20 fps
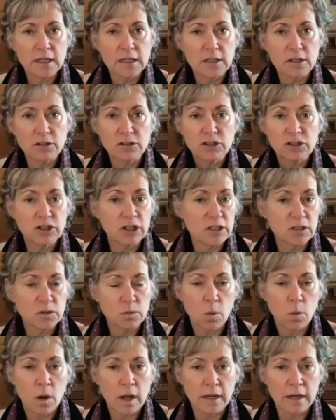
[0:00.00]
There's
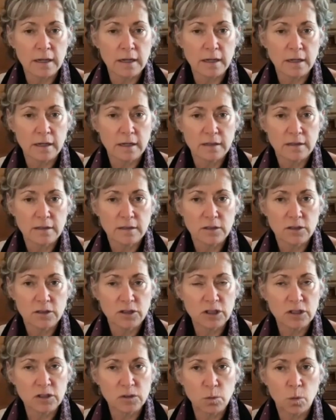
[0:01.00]
just one. There's
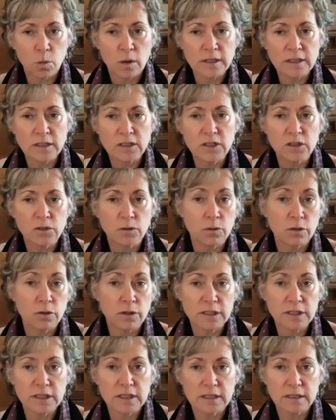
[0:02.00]
just one
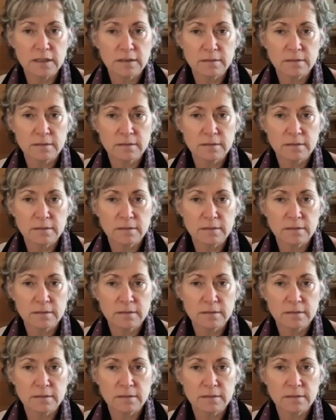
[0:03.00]
source.